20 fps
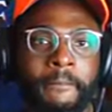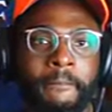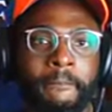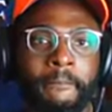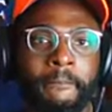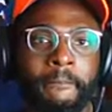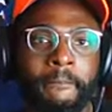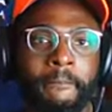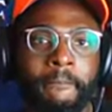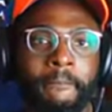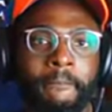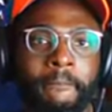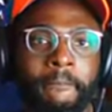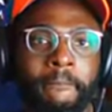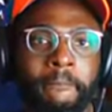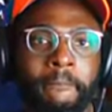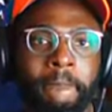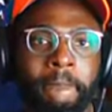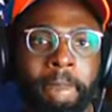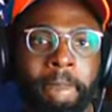
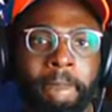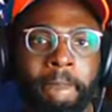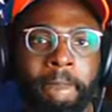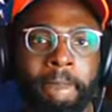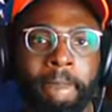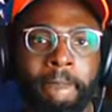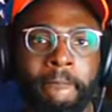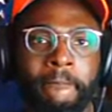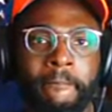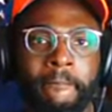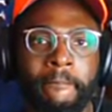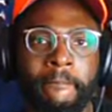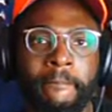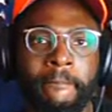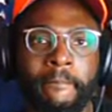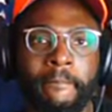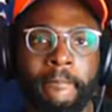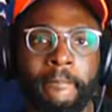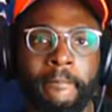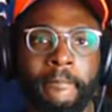
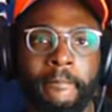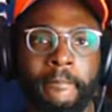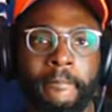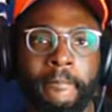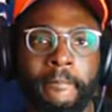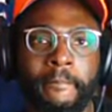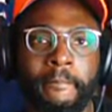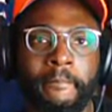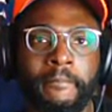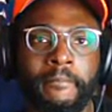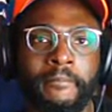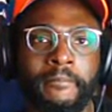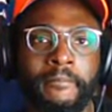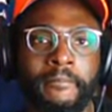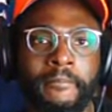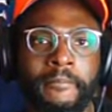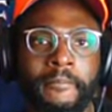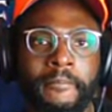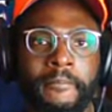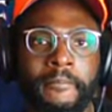
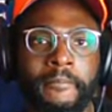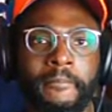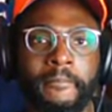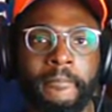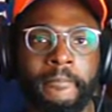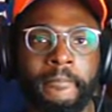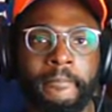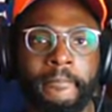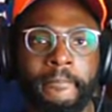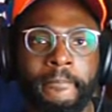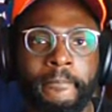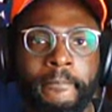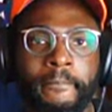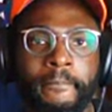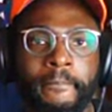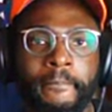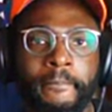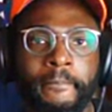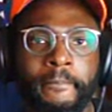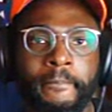
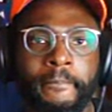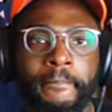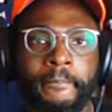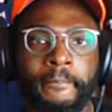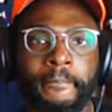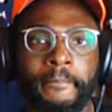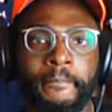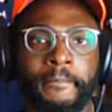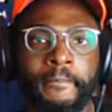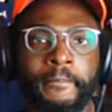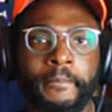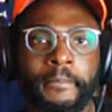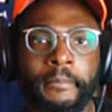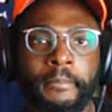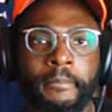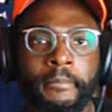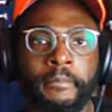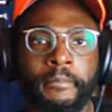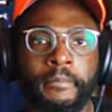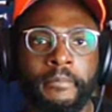
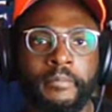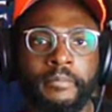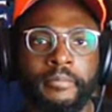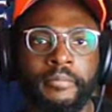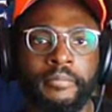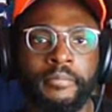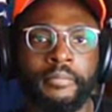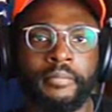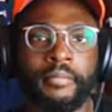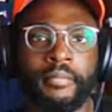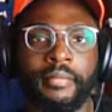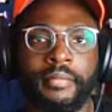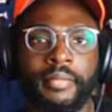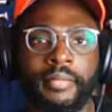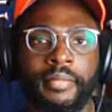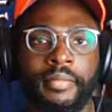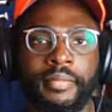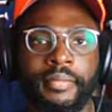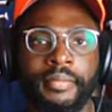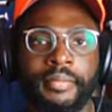
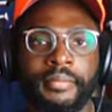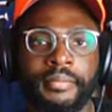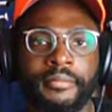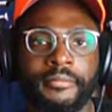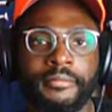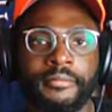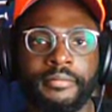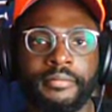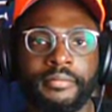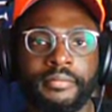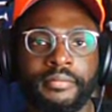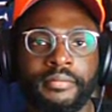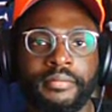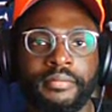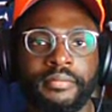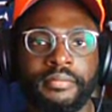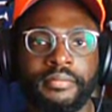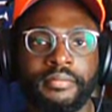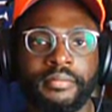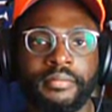
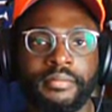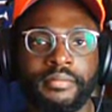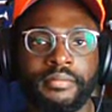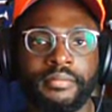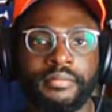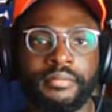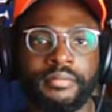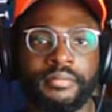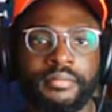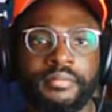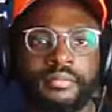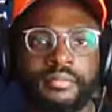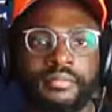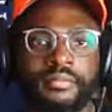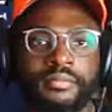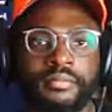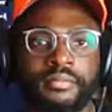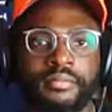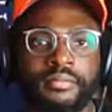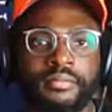This person isn't speaking.